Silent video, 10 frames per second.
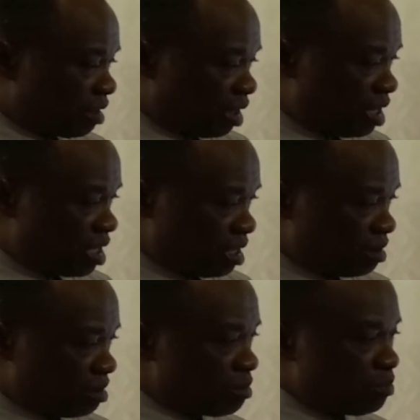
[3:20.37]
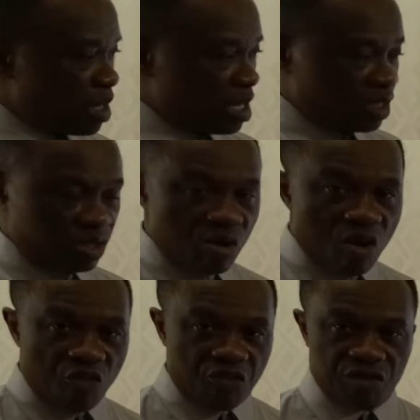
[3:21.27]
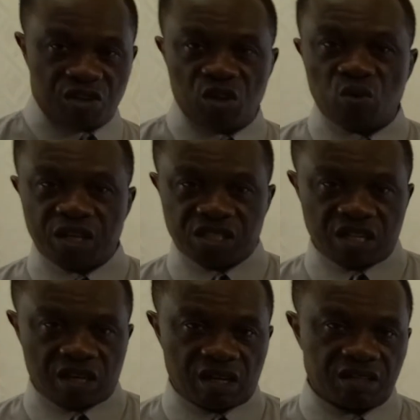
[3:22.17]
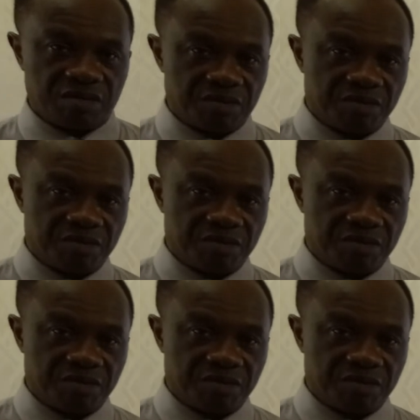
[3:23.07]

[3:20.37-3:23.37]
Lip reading: three bills of US dollar.